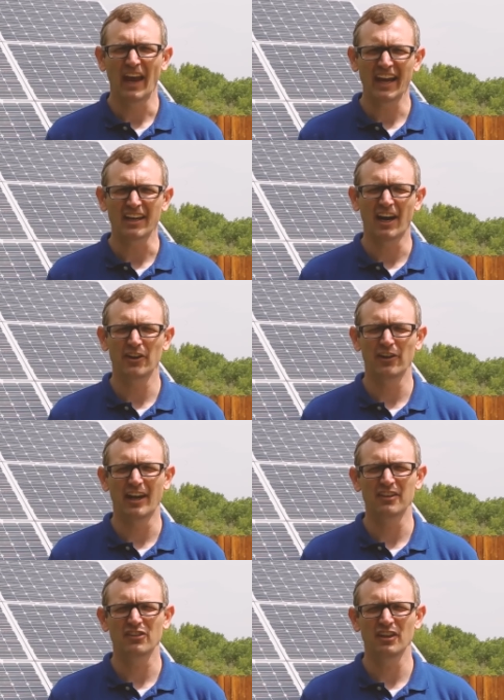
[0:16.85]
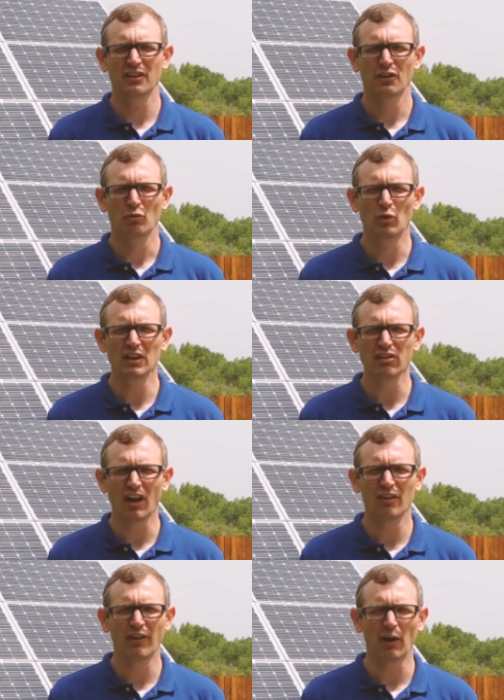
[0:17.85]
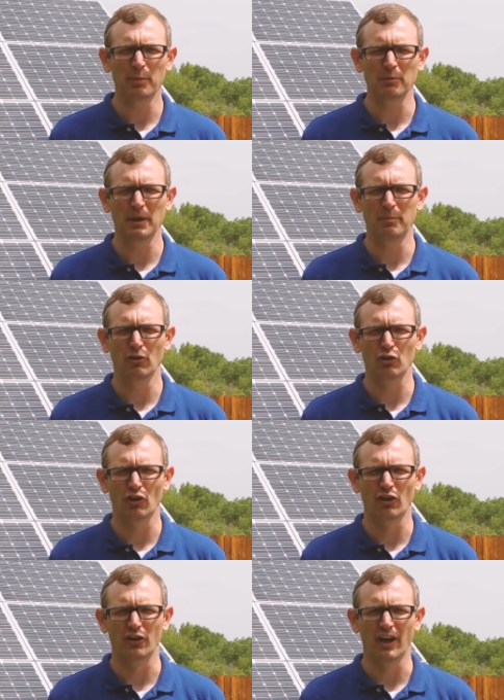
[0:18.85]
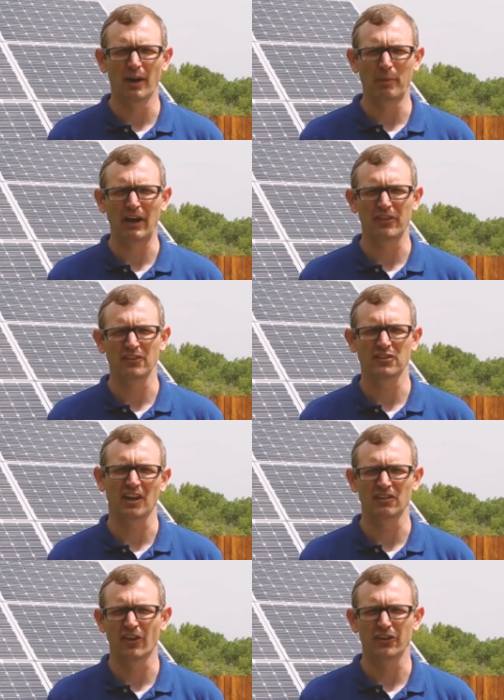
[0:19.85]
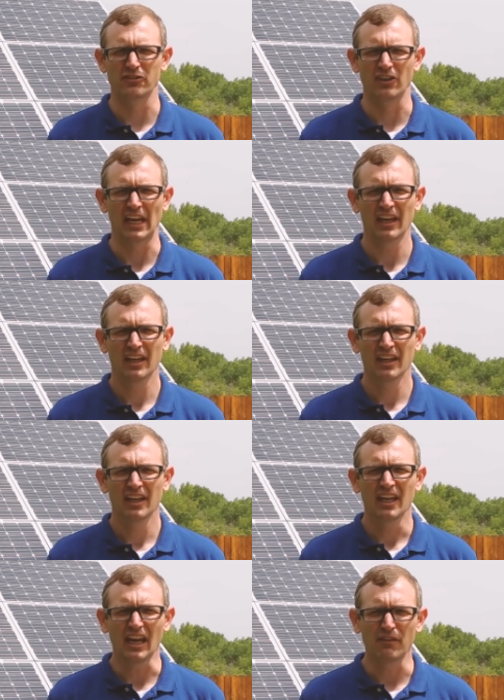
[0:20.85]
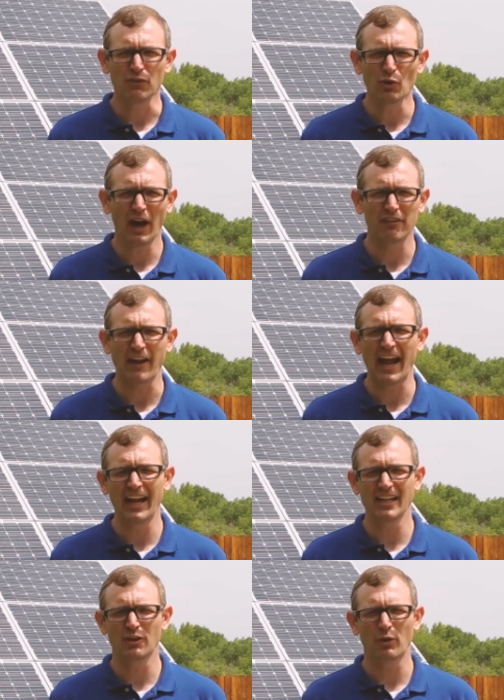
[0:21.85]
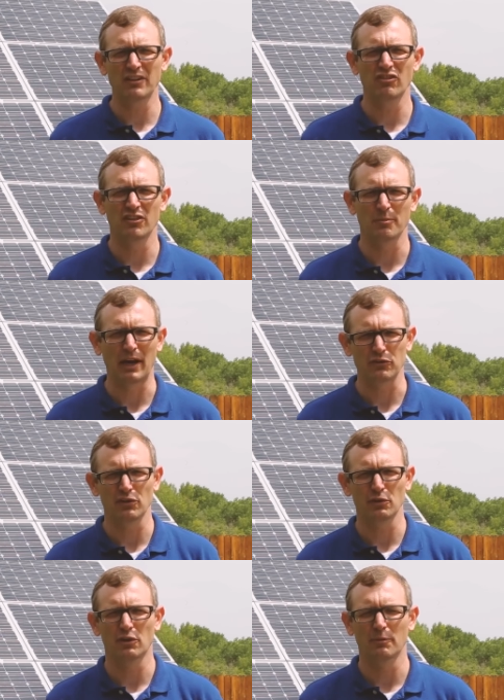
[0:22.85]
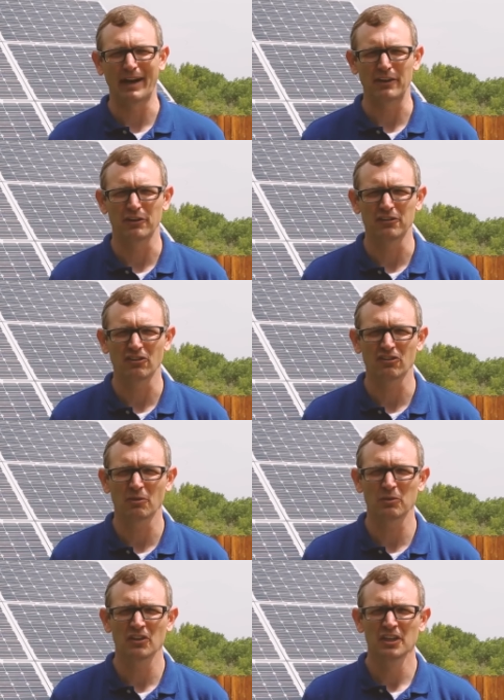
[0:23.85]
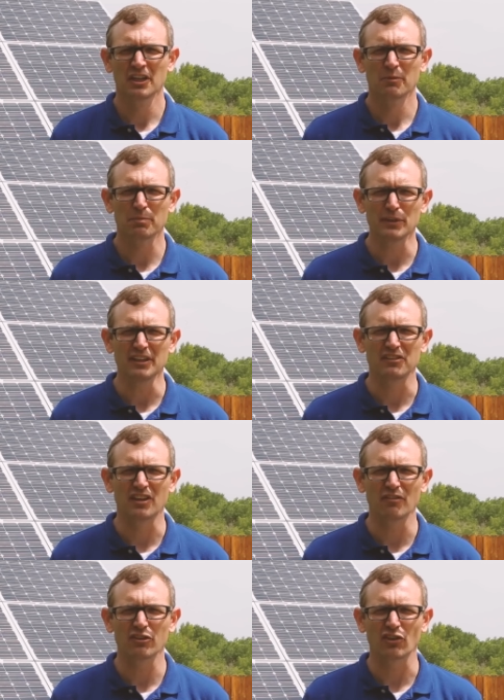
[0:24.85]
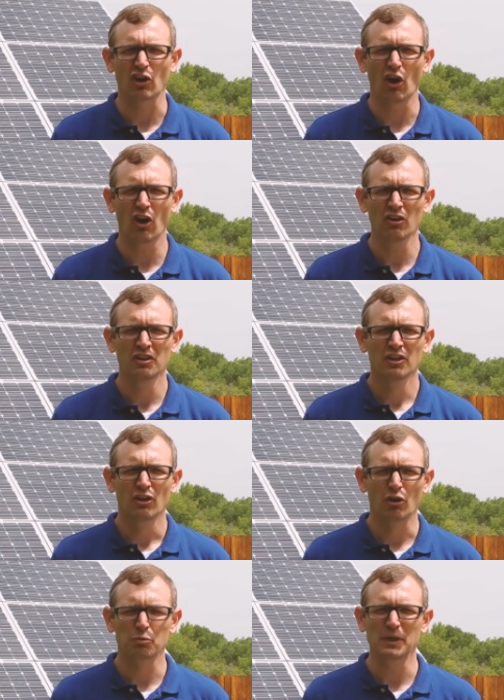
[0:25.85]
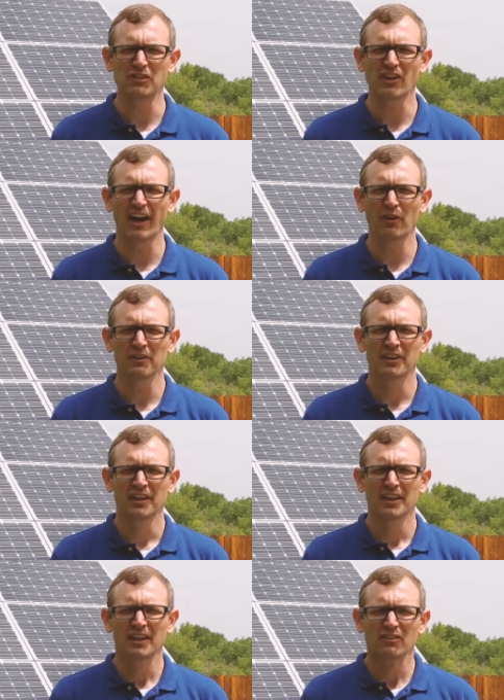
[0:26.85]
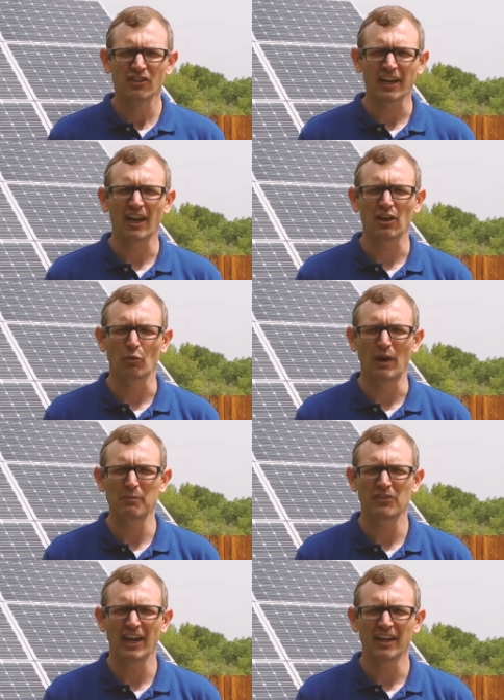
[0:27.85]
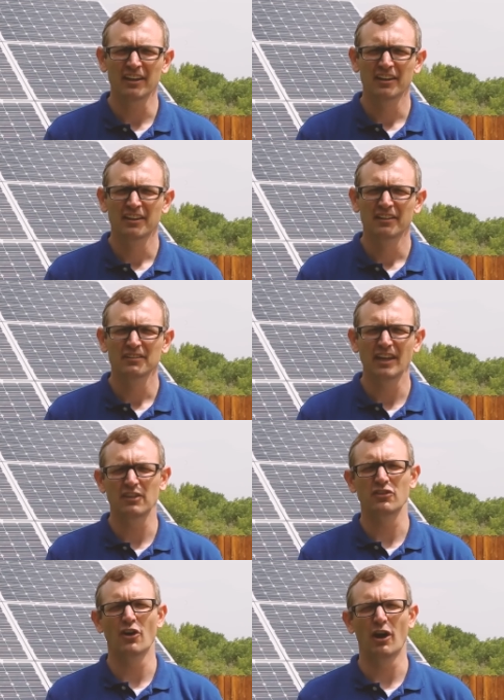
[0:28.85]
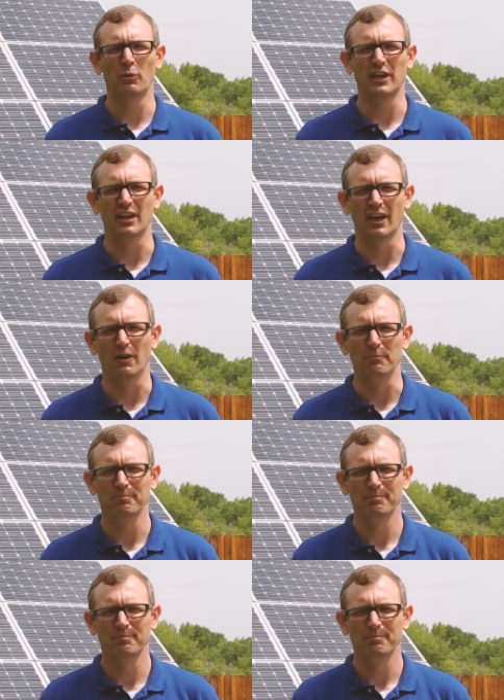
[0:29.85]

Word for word: At Iron Edison, we love helping people learn about this technology. If you have any questions about solar or battery systems, please give us a call or reach out, check out our website, let us know how we can help.